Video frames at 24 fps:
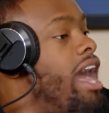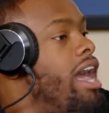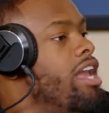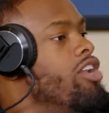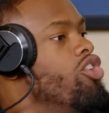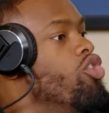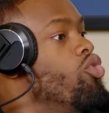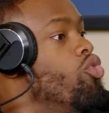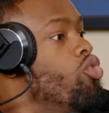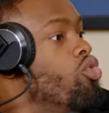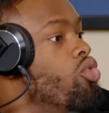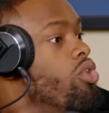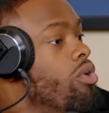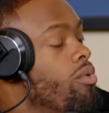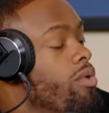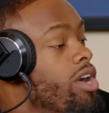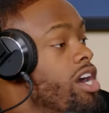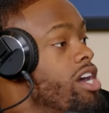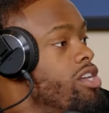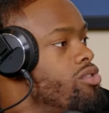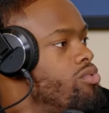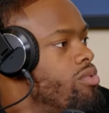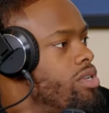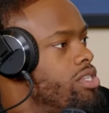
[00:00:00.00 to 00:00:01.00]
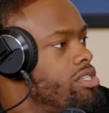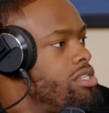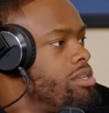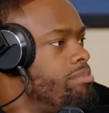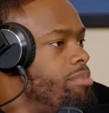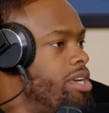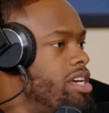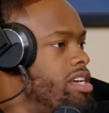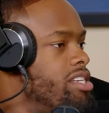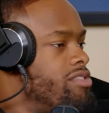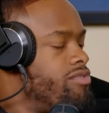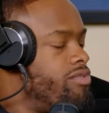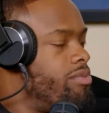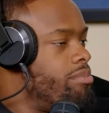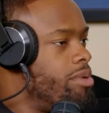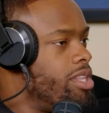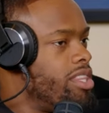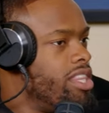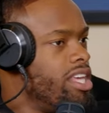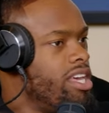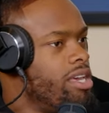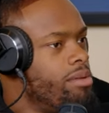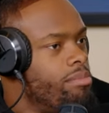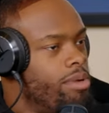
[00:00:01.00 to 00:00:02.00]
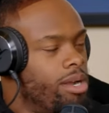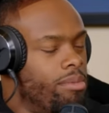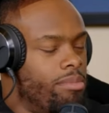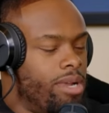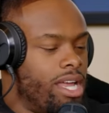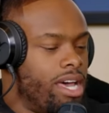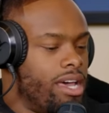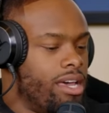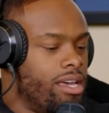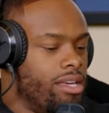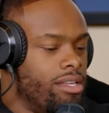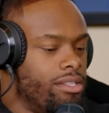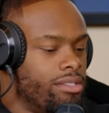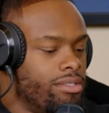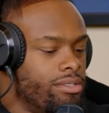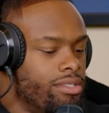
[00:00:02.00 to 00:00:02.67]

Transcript: I knew who it was once because from the thing, but I'm like,